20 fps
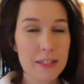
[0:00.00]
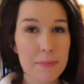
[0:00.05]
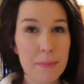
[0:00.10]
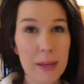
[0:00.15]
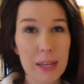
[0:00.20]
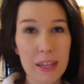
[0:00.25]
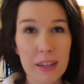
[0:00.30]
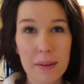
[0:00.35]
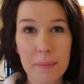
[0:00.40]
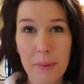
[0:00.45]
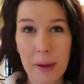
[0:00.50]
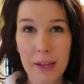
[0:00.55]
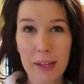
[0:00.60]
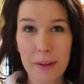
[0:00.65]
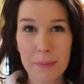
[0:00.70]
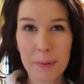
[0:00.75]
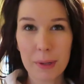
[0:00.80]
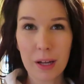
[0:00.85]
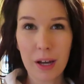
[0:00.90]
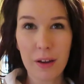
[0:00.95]
Make my
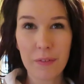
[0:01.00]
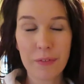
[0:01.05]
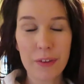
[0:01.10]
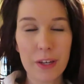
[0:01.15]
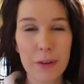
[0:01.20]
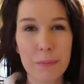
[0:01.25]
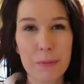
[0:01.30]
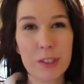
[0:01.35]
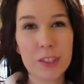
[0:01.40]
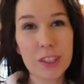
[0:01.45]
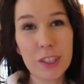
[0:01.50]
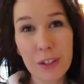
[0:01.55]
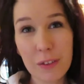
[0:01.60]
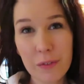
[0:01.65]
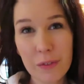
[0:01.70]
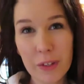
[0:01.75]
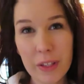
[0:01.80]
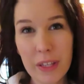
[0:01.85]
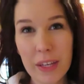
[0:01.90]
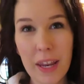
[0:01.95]
cup of coffee number
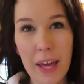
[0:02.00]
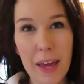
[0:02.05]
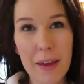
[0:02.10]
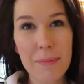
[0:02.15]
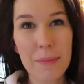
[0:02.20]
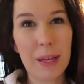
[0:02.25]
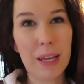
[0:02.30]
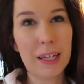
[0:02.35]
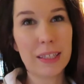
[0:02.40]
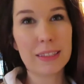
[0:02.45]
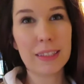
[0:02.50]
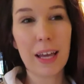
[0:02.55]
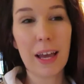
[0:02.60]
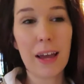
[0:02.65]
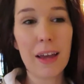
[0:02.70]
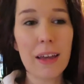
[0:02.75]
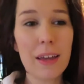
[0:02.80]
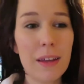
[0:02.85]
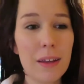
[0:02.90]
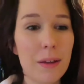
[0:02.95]
2 for the day because
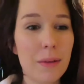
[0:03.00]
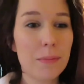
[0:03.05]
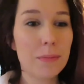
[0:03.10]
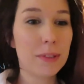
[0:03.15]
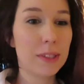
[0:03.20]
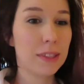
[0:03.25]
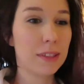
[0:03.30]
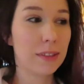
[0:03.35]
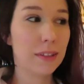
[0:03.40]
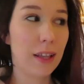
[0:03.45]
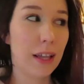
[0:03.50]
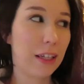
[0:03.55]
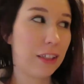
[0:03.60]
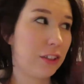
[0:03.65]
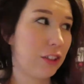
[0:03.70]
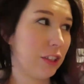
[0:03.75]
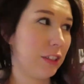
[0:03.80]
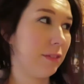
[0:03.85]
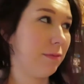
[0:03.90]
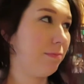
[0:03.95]
I am
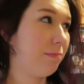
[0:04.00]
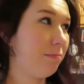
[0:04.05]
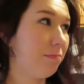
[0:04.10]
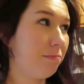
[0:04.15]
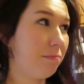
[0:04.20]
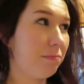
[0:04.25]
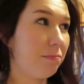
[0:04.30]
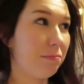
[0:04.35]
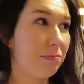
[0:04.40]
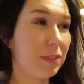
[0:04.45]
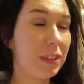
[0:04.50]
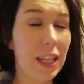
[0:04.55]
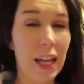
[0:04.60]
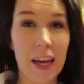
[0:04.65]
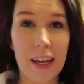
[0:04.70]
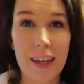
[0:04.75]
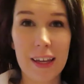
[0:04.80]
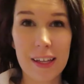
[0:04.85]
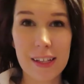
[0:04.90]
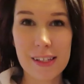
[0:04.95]
like just
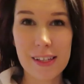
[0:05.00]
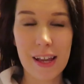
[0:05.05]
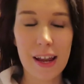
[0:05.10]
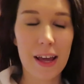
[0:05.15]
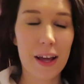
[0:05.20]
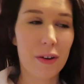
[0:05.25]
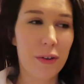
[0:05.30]
slacking today.